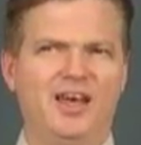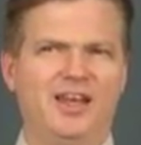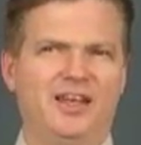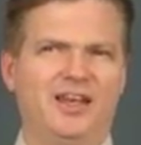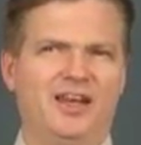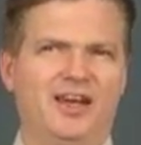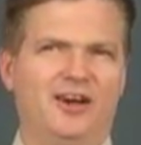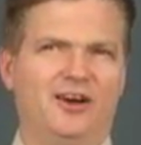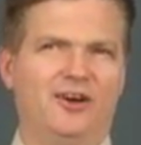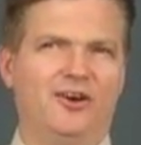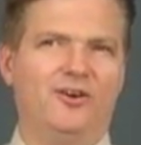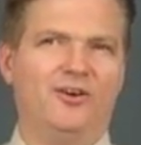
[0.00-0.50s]

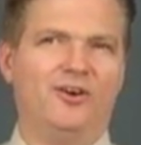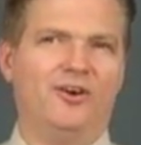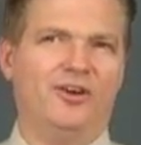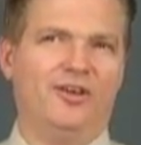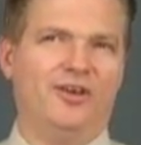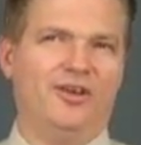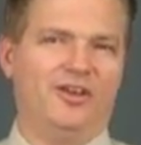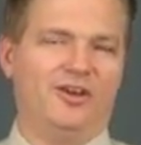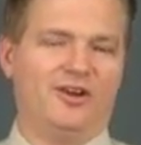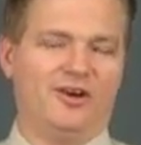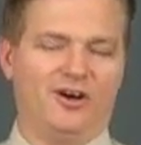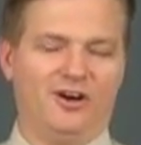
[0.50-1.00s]
Now,
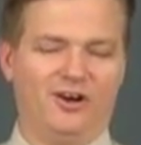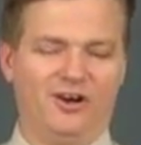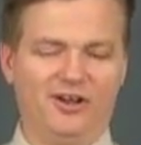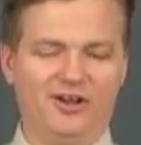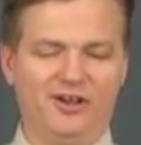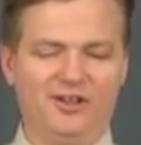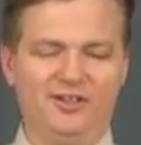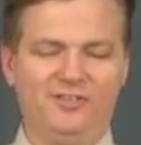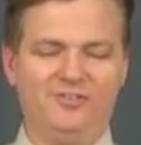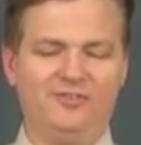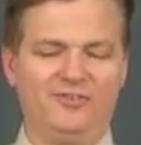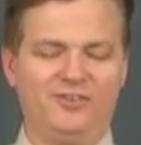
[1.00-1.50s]

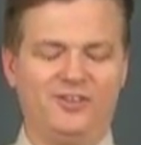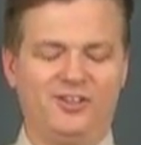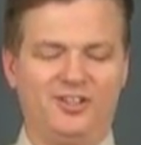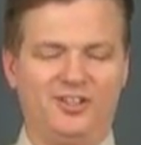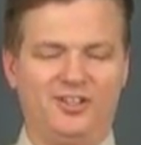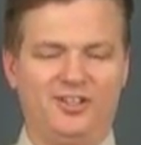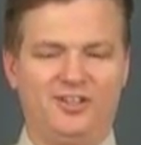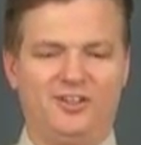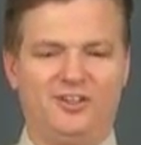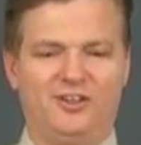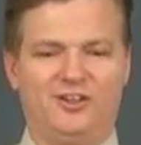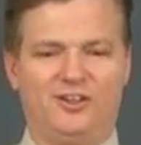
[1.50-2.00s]
all of
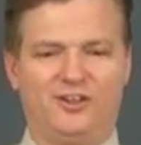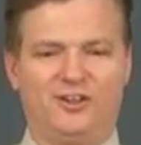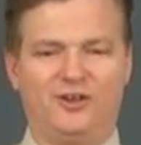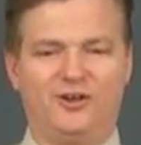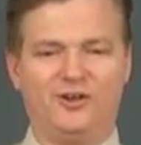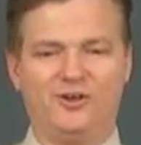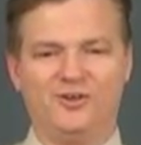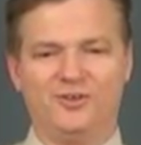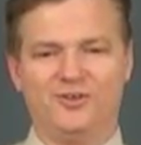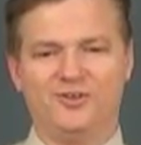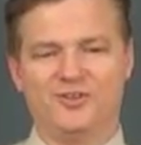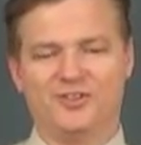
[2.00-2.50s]
the
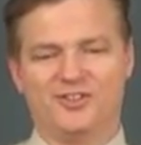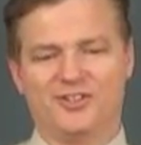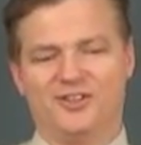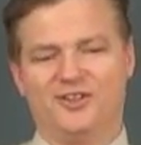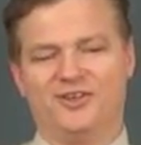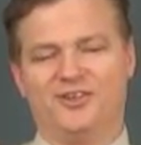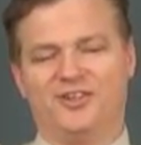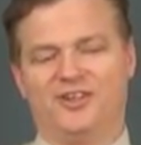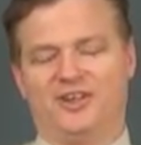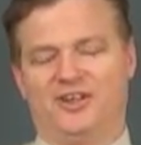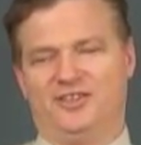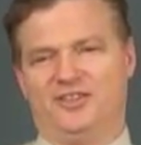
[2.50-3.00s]
codes
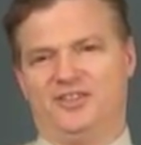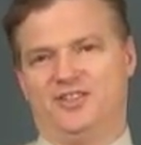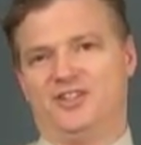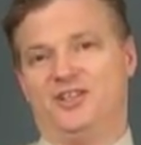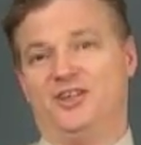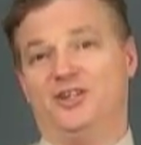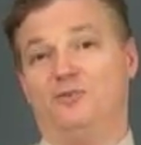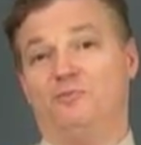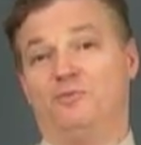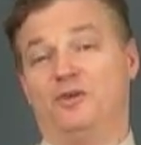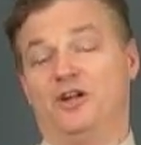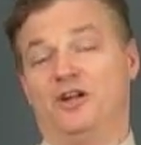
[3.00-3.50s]
under that
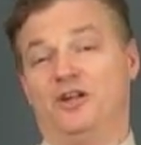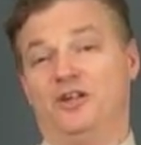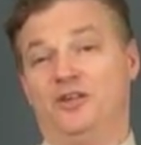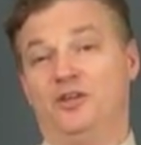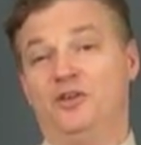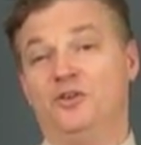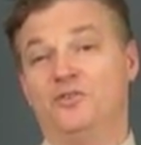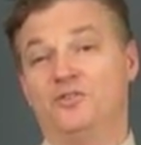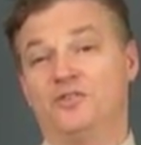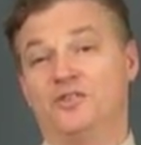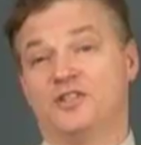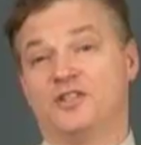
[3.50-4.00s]
scheme got
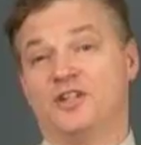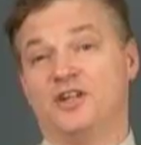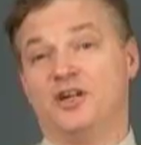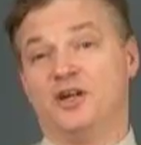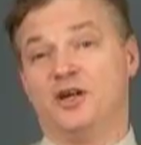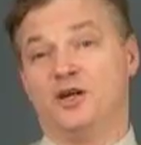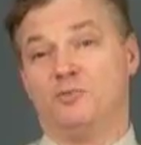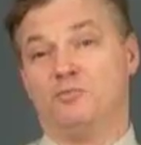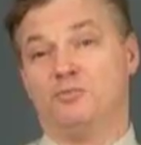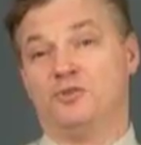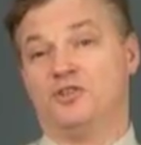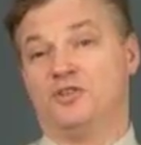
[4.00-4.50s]
used
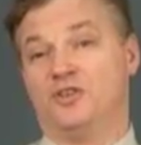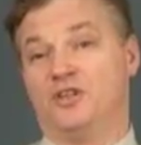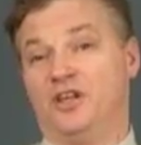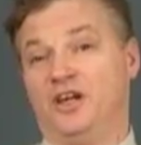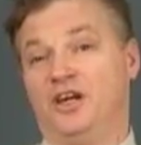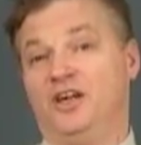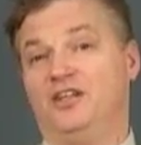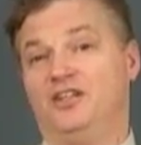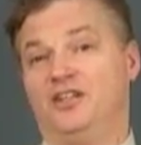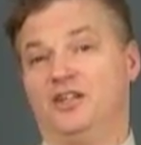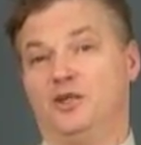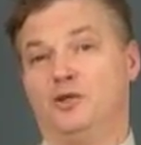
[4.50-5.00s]
up, so they
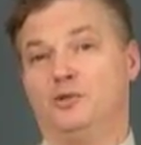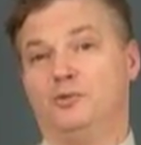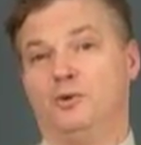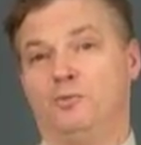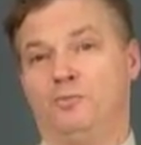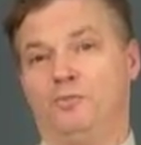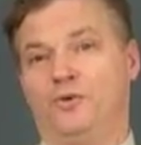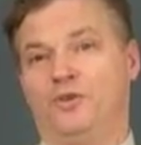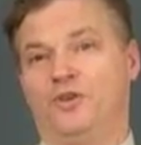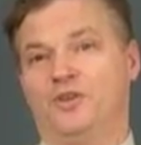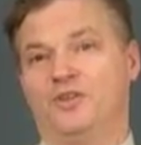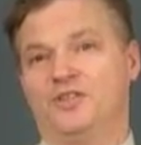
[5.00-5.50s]
had to come
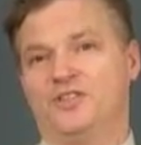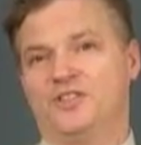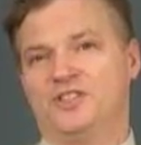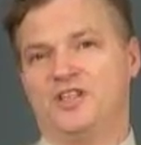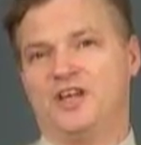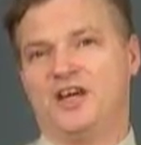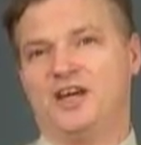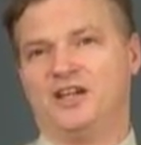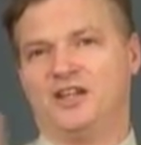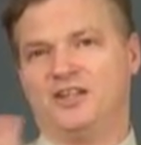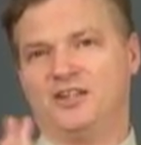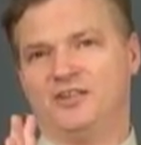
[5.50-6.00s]
up with a
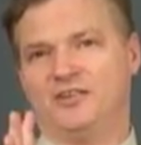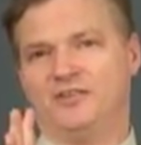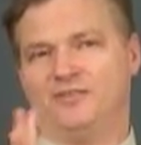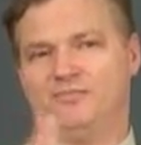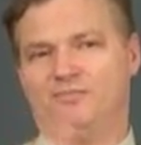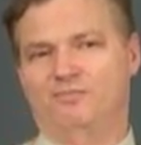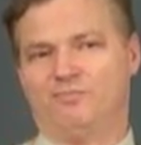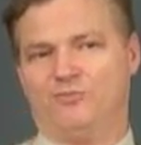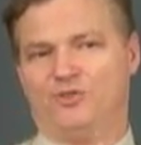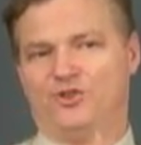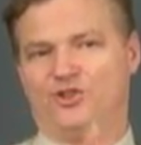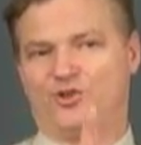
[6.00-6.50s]
second
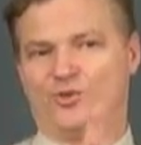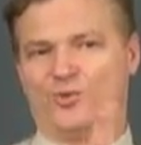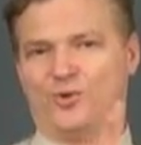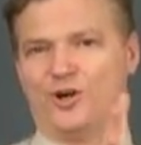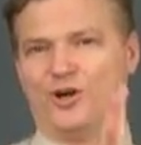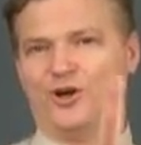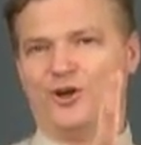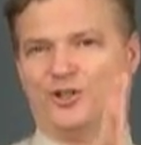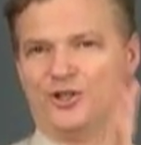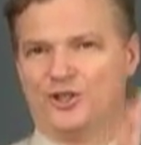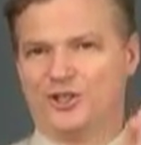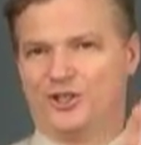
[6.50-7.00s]

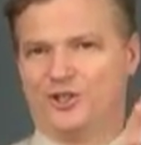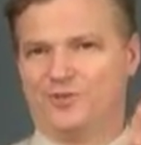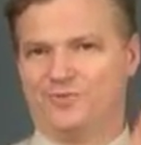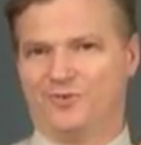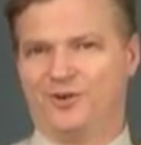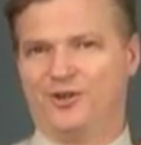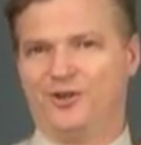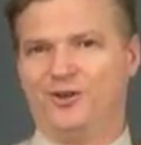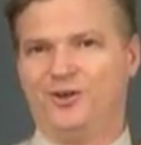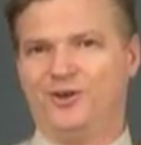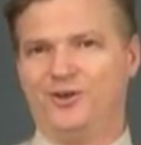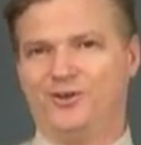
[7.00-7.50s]
tranche of
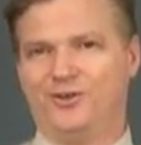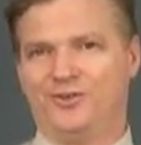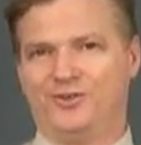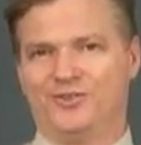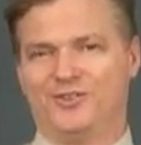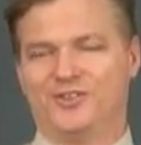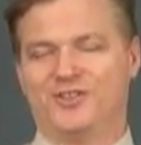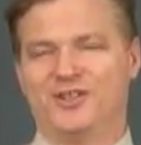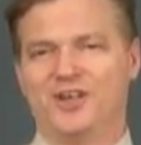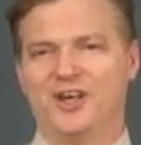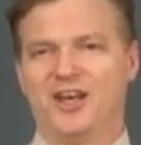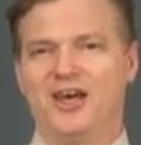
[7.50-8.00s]

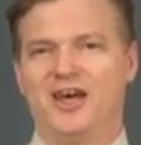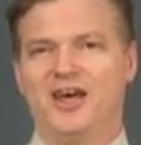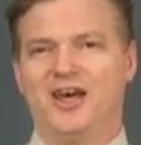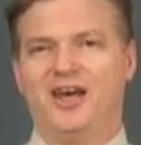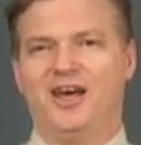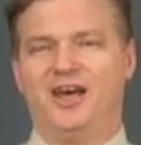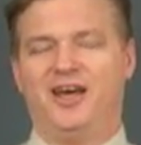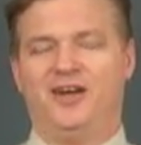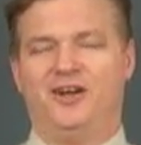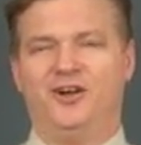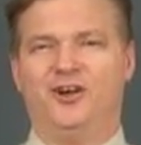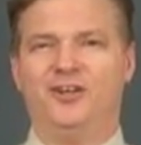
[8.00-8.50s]
codes,
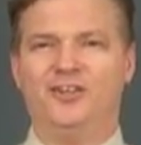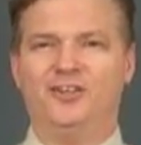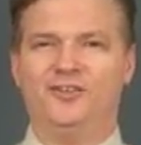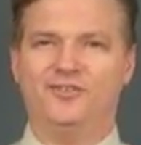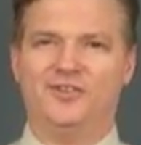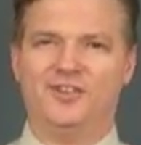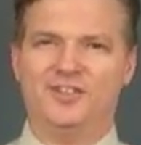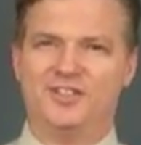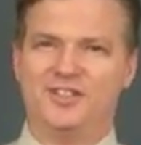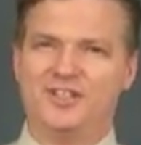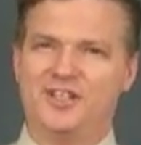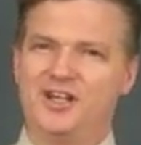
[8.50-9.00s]
and all of
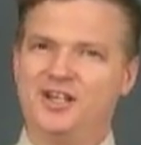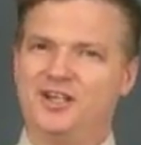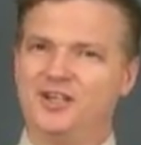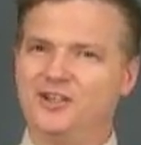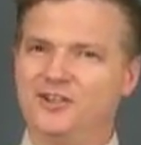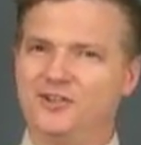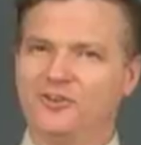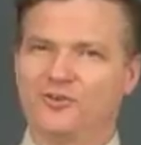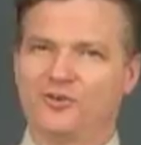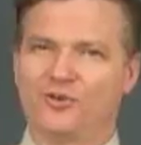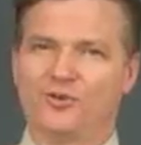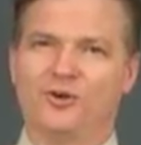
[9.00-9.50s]
the
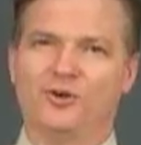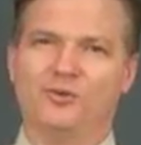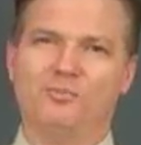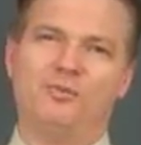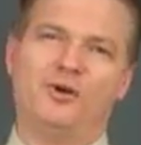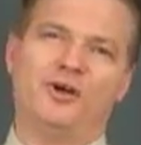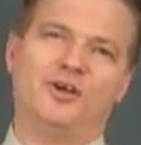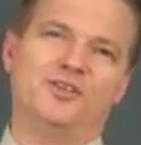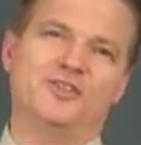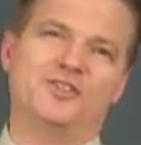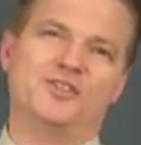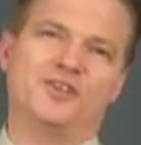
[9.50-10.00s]
second group
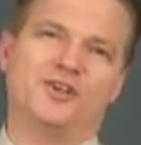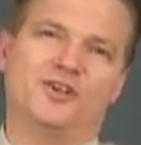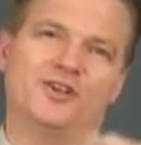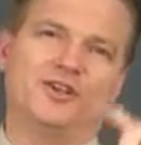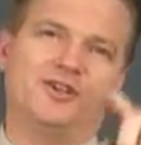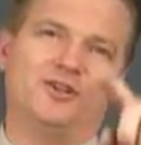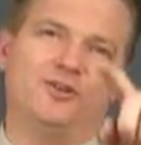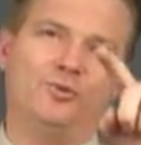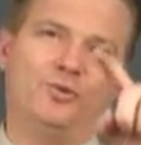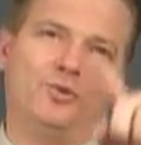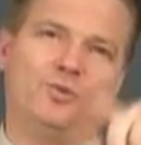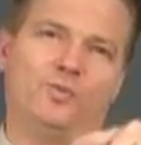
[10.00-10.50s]
all
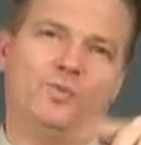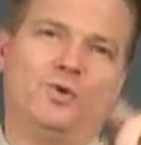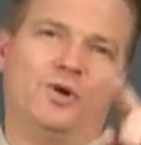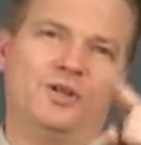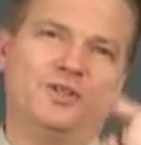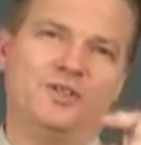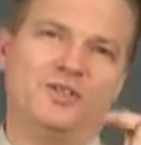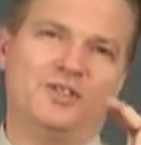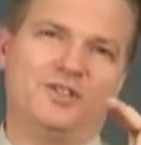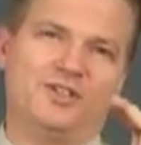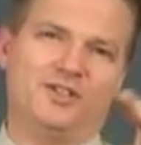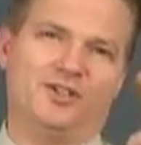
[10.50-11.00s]
started with
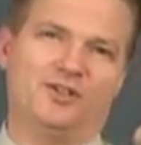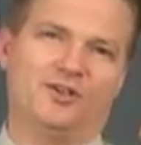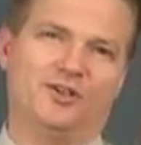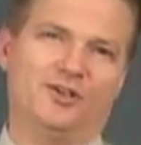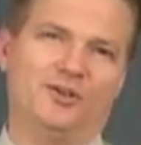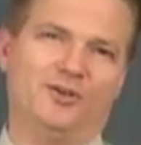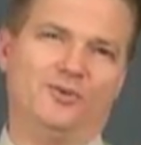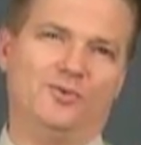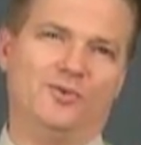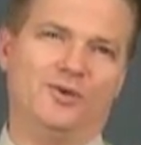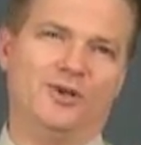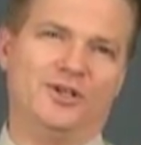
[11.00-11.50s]

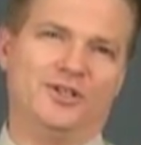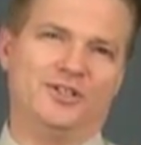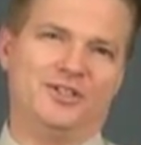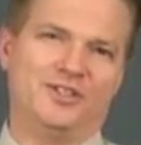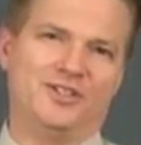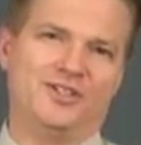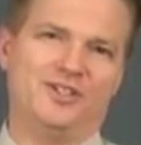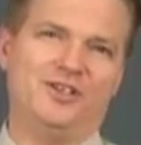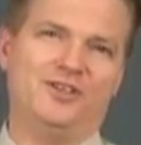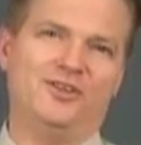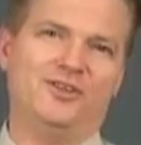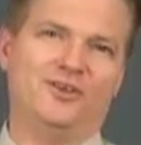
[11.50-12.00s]

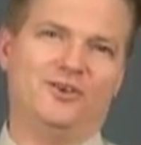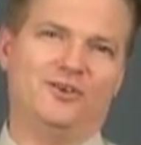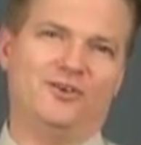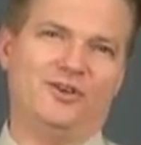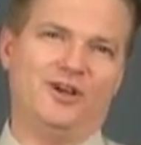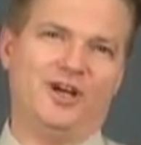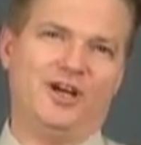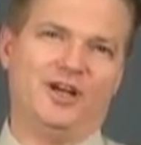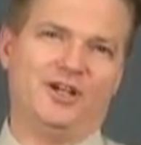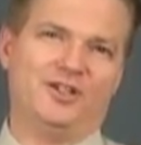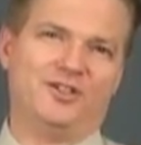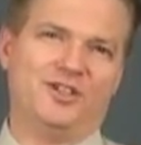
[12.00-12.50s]

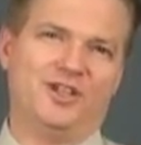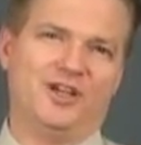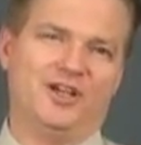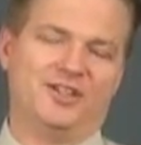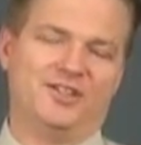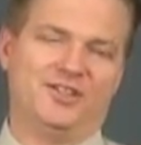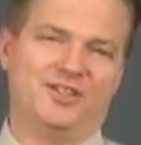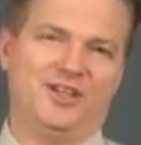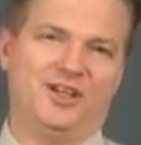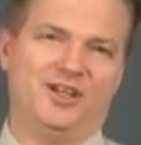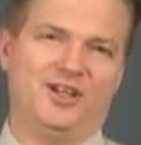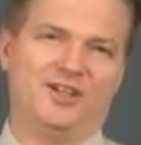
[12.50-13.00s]

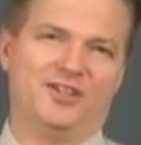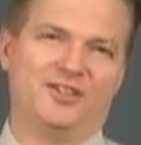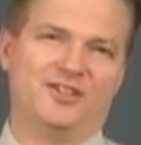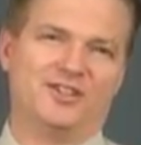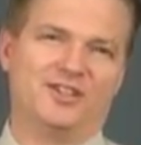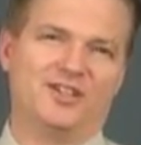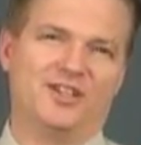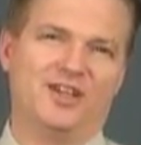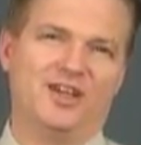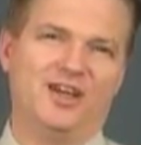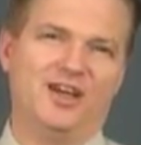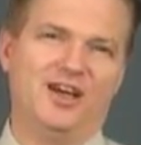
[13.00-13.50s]
1010XXX.